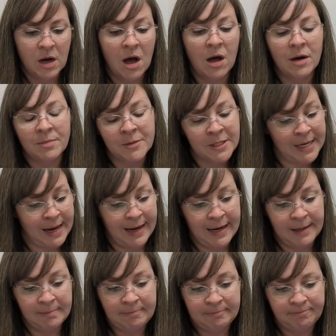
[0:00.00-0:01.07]
Autumn
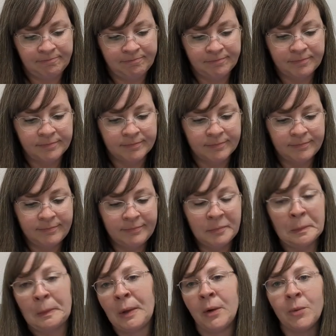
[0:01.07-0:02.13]
Sky,
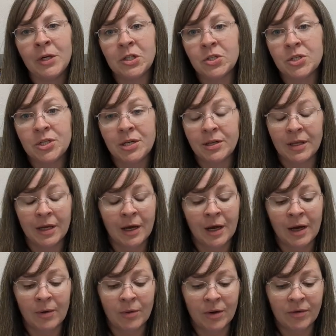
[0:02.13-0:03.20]
which you think
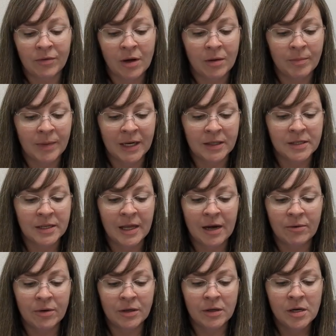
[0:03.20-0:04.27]
I would have gotten back to
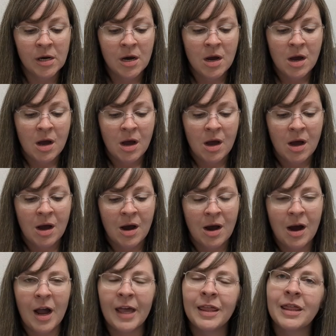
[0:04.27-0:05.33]
that one.
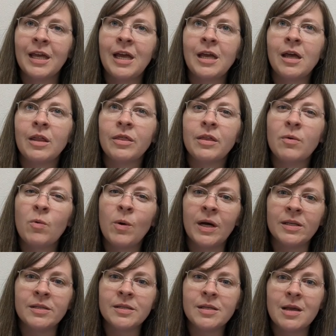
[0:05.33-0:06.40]
I think the
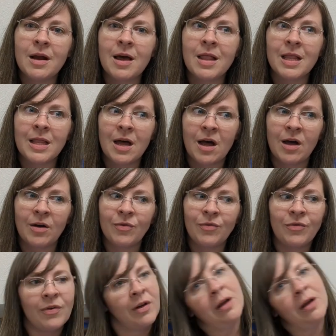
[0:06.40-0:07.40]
ones that I love,